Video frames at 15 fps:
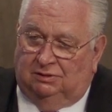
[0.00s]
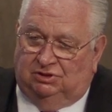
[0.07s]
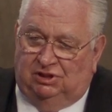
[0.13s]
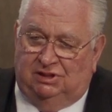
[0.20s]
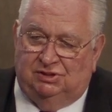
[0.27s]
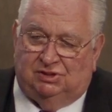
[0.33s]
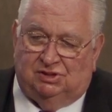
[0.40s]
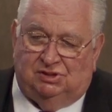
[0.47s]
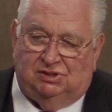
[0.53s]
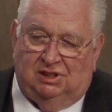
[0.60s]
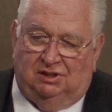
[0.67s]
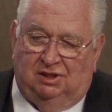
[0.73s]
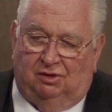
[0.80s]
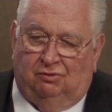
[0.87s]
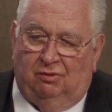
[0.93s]
Jesus
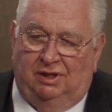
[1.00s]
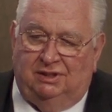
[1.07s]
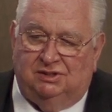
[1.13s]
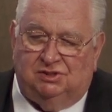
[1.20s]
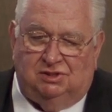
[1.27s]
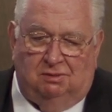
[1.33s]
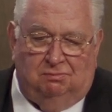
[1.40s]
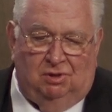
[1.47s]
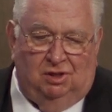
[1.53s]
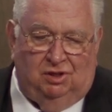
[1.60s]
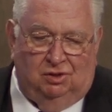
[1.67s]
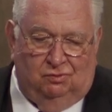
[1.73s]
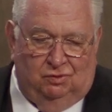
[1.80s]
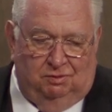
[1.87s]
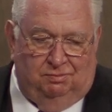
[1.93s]
said the greatest among
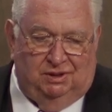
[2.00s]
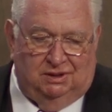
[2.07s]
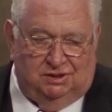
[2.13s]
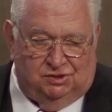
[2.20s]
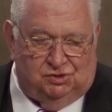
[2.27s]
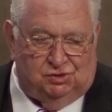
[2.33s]
you would be the